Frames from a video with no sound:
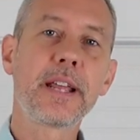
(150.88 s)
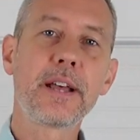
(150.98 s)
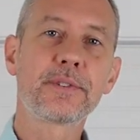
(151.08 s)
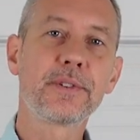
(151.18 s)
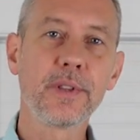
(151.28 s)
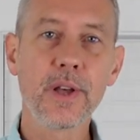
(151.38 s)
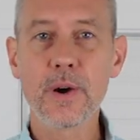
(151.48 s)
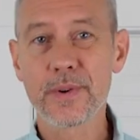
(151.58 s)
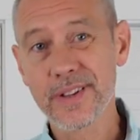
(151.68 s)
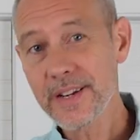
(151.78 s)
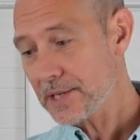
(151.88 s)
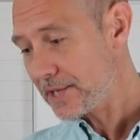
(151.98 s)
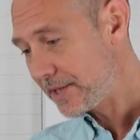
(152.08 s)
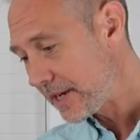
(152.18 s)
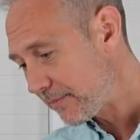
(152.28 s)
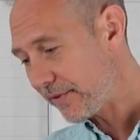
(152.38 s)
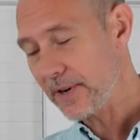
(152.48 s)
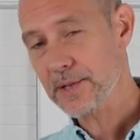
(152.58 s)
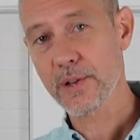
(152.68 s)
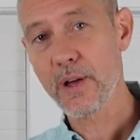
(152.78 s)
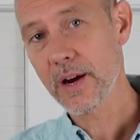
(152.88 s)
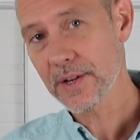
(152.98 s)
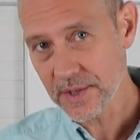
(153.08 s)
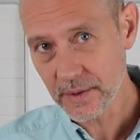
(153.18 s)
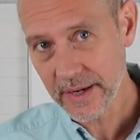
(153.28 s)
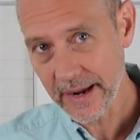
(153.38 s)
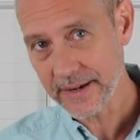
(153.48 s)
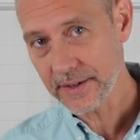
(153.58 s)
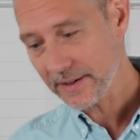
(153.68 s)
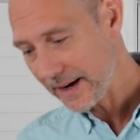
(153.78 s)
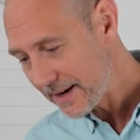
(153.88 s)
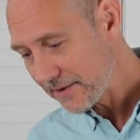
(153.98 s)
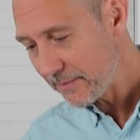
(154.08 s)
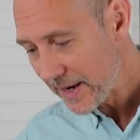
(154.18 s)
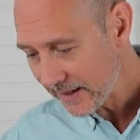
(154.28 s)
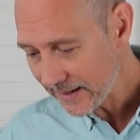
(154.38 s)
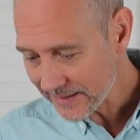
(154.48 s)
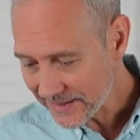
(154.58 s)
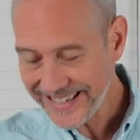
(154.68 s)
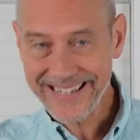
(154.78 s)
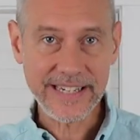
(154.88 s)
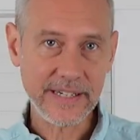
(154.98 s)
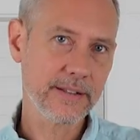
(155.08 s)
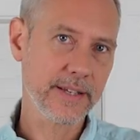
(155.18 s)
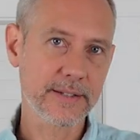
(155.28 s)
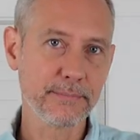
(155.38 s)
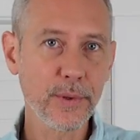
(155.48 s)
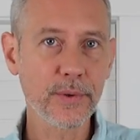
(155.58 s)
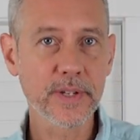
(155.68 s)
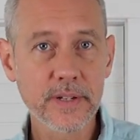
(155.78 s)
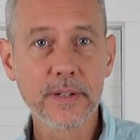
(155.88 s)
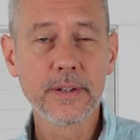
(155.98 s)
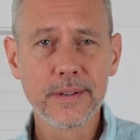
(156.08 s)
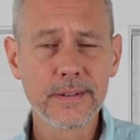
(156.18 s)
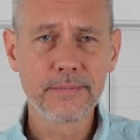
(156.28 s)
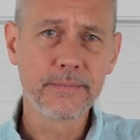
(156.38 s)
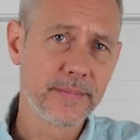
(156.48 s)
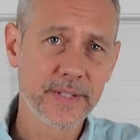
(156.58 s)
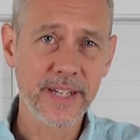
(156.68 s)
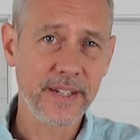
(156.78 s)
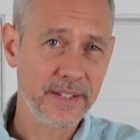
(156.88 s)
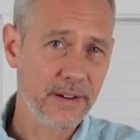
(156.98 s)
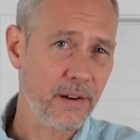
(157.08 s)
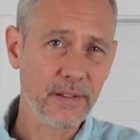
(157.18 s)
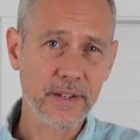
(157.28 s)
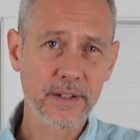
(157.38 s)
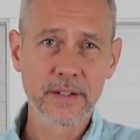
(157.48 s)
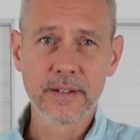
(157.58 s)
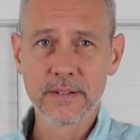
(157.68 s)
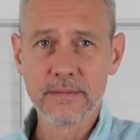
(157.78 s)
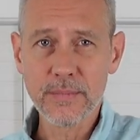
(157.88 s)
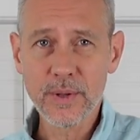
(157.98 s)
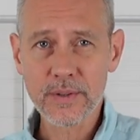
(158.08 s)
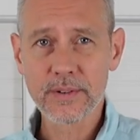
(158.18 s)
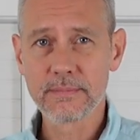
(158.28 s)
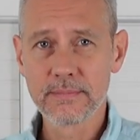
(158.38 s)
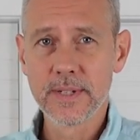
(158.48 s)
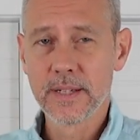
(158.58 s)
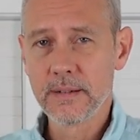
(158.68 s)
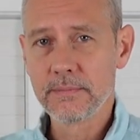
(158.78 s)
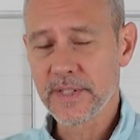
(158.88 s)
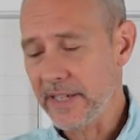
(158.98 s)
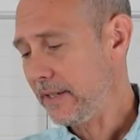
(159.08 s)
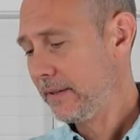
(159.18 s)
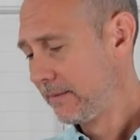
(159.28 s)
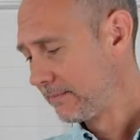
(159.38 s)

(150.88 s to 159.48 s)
it down to low and let it steep for as long as you can. You're kind of making tea, like milk tea, garlic, milk, tea.